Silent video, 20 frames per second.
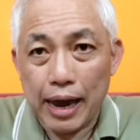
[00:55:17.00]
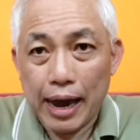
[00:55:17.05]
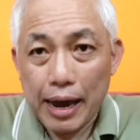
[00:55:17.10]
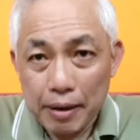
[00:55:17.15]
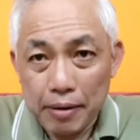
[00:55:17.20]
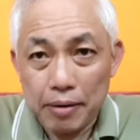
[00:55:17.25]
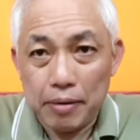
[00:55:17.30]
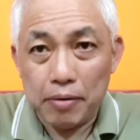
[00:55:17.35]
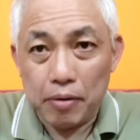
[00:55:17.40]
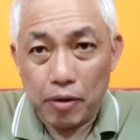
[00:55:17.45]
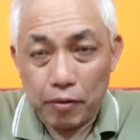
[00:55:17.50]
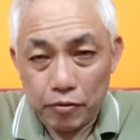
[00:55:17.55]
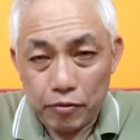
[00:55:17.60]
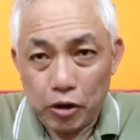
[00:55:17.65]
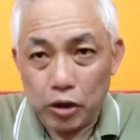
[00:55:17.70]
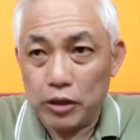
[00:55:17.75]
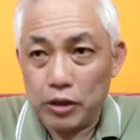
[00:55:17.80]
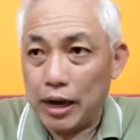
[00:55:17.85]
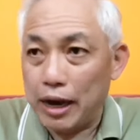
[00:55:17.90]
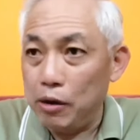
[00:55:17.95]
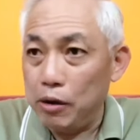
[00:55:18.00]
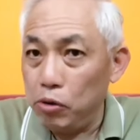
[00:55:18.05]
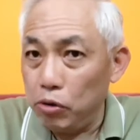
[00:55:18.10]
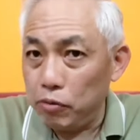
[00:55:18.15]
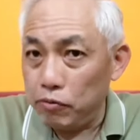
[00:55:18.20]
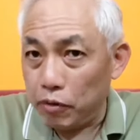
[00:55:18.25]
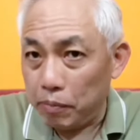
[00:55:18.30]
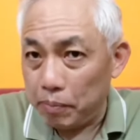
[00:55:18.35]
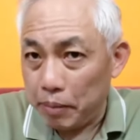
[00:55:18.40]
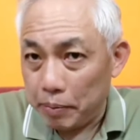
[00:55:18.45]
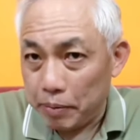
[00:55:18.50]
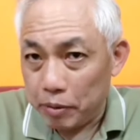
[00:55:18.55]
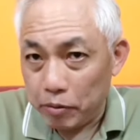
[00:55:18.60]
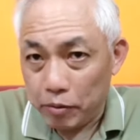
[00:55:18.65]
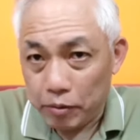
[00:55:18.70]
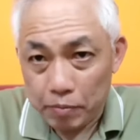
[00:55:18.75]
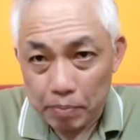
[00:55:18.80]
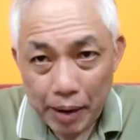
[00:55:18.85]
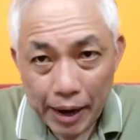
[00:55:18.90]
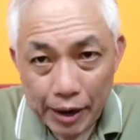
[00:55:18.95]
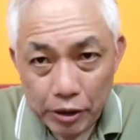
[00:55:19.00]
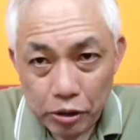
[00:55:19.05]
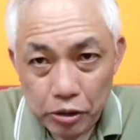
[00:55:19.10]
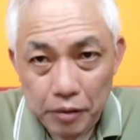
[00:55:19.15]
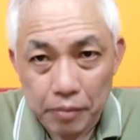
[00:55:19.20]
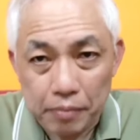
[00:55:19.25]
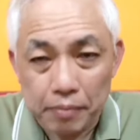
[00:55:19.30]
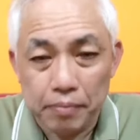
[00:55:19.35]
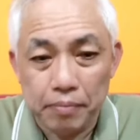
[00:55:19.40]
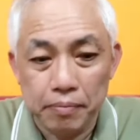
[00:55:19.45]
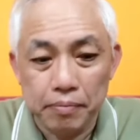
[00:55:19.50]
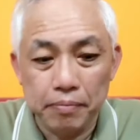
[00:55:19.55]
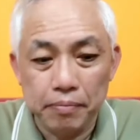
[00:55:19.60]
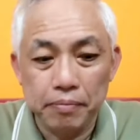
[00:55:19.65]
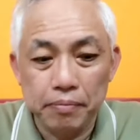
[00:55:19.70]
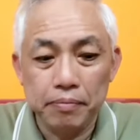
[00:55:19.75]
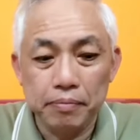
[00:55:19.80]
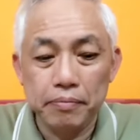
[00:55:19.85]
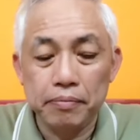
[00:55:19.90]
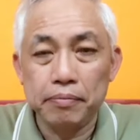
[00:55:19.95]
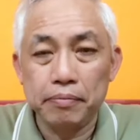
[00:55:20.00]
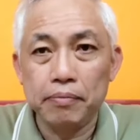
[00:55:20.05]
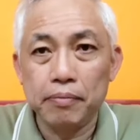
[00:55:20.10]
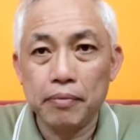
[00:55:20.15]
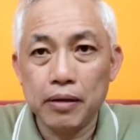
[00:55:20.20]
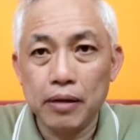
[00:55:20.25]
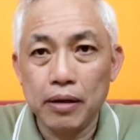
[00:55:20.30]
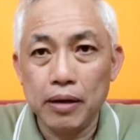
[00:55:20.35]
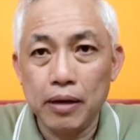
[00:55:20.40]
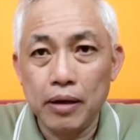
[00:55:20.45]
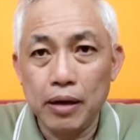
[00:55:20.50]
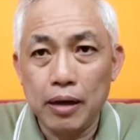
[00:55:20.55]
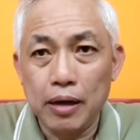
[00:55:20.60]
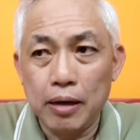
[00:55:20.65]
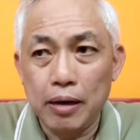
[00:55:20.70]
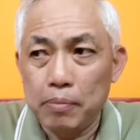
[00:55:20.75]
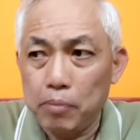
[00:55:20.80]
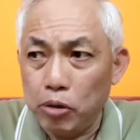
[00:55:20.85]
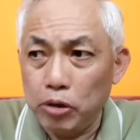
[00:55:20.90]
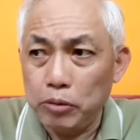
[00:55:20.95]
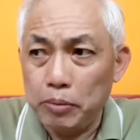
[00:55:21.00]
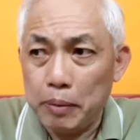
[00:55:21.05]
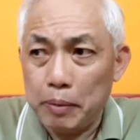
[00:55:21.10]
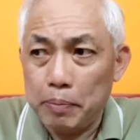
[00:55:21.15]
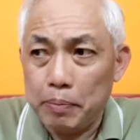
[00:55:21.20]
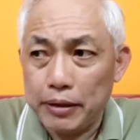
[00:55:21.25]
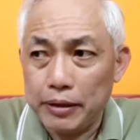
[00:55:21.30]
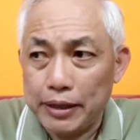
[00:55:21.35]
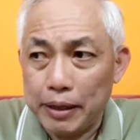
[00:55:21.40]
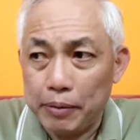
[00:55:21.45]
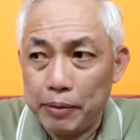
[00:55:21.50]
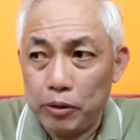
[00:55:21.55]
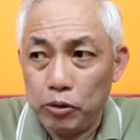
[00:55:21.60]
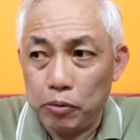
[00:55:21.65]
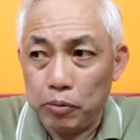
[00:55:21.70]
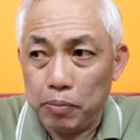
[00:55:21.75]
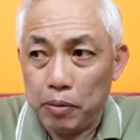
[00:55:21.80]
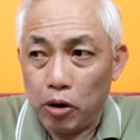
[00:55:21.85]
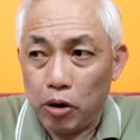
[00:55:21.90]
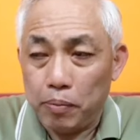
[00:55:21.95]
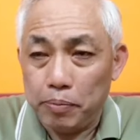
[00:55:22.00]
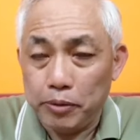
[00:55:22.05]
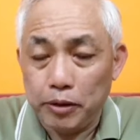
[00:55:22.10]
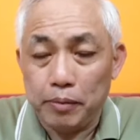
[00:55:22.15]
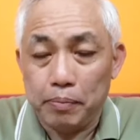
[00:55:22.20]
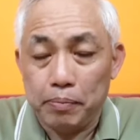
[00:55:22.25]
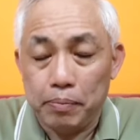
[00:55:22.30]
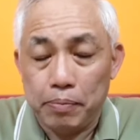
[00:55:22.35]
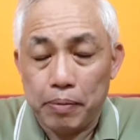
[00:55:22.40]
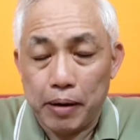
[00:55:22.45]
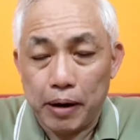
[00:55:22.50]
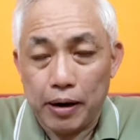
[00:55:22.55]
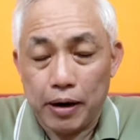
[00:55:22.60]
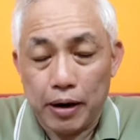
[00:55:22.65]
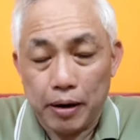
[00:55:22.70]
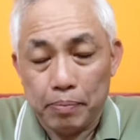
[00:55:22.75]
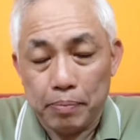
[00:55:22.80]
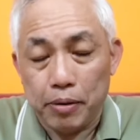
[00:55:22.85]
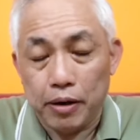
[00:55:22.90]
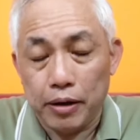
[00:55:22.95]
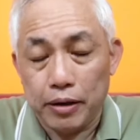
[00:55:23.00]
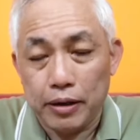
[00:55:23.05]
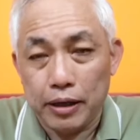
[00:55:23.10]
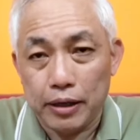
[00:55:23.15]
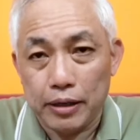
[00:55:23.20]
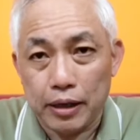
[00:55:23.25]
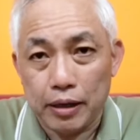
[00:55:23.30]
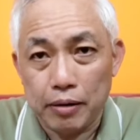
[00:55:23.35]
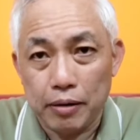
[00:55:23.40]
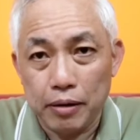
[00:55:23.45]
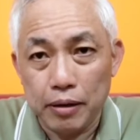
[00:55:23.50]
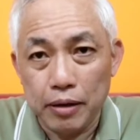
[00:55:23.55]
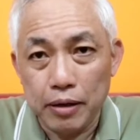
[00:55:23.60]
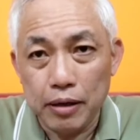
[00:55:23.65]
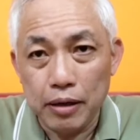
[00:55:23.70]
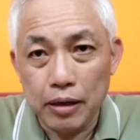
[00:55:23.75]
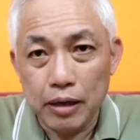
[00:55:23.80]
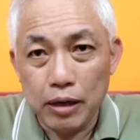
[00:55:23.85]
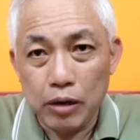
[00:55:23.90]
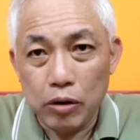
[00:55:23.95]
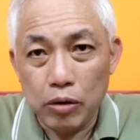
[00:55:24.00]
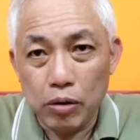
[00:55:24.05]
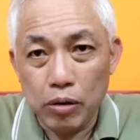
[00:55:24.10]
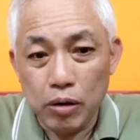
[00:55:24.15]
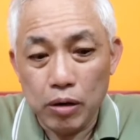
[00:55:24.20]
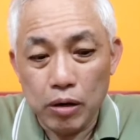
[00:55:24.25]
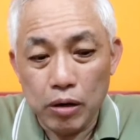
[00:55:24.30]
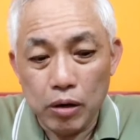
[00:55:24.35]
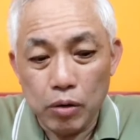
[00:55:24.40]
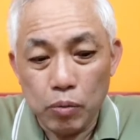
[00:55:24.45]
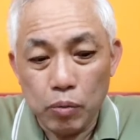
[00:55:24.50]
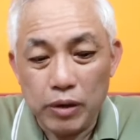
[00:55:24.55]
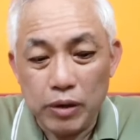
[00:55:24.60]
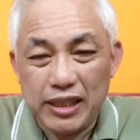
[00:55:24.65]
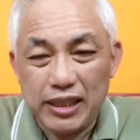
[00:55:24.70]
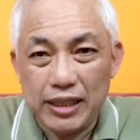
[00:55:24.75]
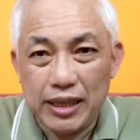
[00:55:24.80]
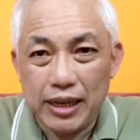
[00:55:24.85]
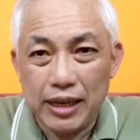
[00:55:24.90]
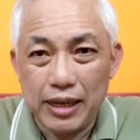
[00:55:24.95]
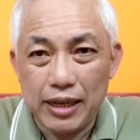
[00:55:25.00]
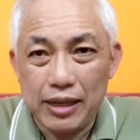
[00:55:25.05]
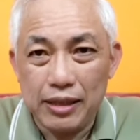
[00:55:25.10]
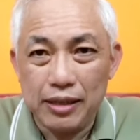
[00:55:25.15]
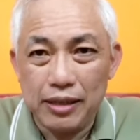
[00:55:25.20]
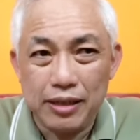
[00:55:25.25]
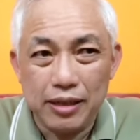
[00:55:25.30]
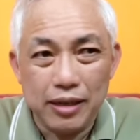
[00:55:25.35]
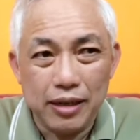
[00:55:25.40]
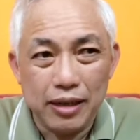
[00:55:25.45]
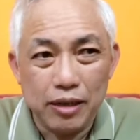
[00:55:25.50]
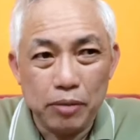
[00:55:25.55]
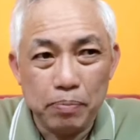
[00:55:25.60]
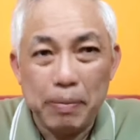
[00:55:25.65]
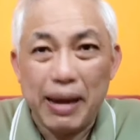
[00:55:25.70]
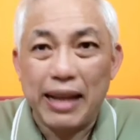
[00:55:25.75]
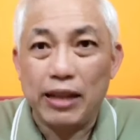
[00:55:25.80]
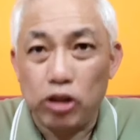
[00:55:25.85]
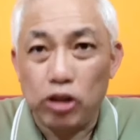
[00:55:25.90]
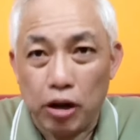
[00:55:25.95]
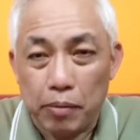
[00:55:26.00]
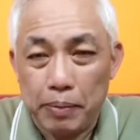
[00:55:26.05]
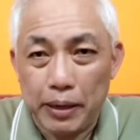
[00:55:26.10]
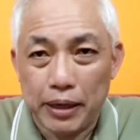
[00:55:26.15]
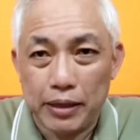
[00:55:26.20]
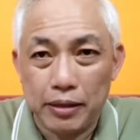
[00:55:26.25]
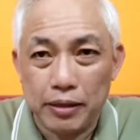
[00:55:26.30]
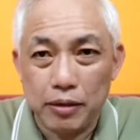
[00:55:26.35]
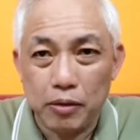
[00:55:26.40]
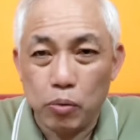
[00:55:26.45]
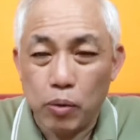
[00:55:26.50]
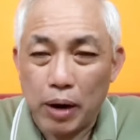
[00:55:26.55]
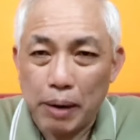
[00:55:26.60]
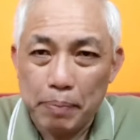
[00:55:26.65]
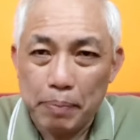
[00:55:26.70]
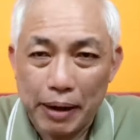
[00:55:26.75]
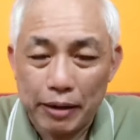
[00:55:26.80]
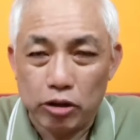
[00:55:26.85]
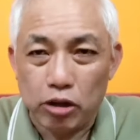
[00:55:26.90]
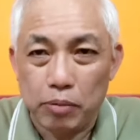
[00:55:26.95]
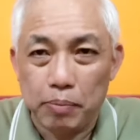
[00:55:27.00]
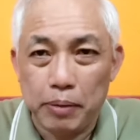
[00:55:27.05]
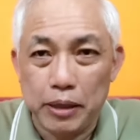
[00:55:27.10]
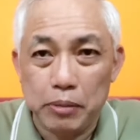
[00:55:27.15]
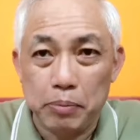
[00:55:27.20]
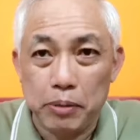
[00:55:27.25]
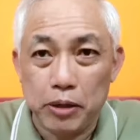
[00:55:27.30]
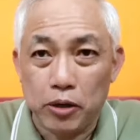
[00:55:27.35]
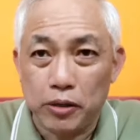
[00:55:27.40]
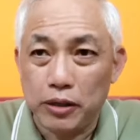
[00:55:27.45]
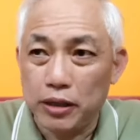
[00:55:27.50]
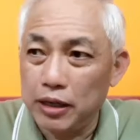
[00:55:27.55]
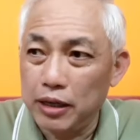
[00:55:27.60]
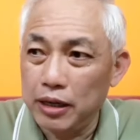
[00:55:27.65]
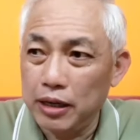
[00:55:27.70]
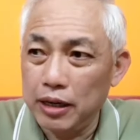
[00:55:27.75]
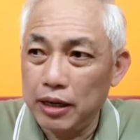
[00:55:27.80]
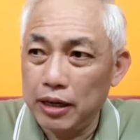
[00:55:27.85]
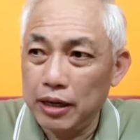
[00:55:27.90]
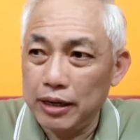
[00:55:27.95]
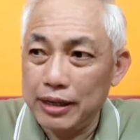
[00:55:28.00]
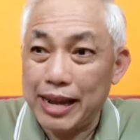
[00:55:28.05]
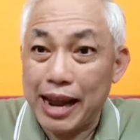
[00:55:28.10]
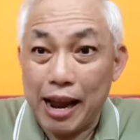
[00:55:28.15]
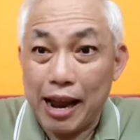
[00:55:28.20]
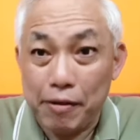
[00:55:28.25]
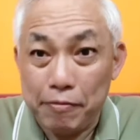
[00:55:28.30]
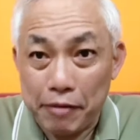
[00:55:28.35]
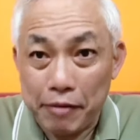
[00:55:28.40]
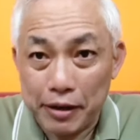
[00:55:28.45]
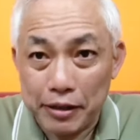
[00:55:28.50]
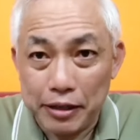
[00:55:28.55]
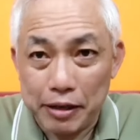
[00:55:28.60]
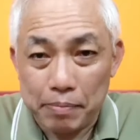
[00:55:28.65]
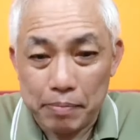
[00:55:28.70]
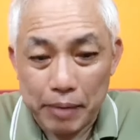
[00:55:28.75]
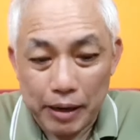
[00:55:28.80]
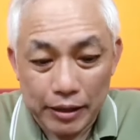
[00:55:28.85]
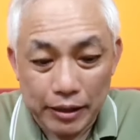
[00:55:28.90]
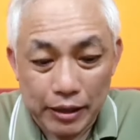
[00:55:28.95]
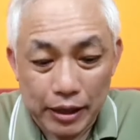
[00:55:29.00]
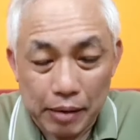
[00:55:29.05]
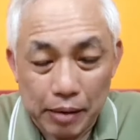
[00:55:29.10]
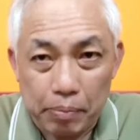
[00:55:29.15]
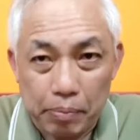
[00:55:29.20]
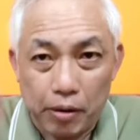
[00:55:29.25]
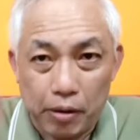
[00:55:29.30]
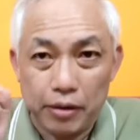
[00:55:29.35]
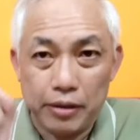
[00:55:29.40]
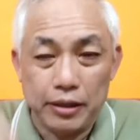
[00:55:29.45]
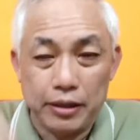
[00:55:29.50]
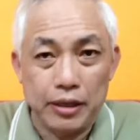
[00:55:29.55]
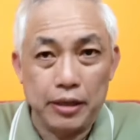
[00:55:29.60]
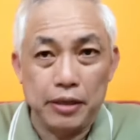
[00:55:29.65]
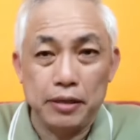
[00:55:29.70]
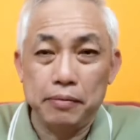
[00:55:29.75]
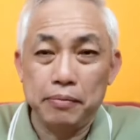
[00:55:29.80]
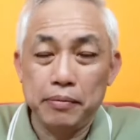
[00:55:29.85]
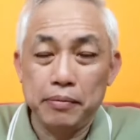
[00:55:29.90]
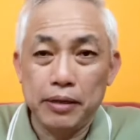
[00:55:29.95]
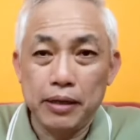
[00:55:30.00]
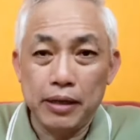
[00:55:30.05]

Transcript: And of course, I look for people with passion. Most people step into opposition politics with certain pet topics. Why pet topics? Because they are affected by certain policies,